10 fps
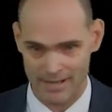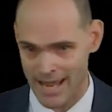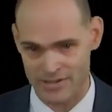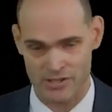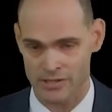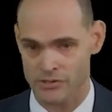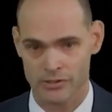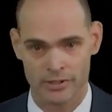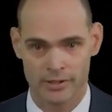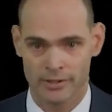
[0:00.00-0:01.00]

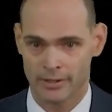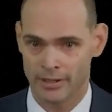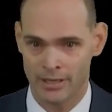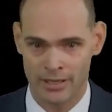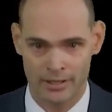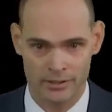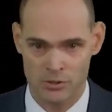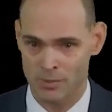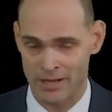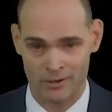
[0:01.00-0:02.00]
assets
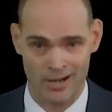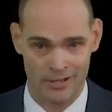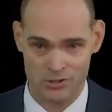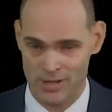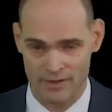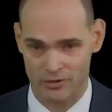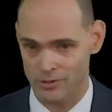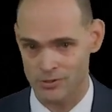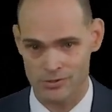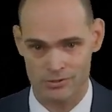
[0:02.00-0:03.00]
used by narcotics
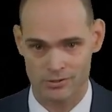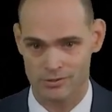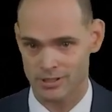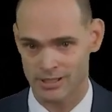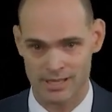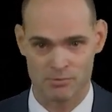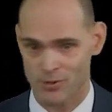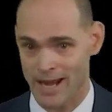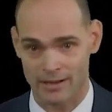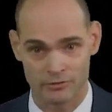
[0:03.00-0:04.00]
traffickers to keep
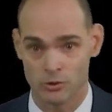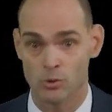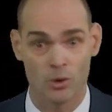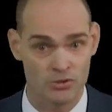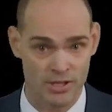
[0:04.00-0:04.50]
track of who owes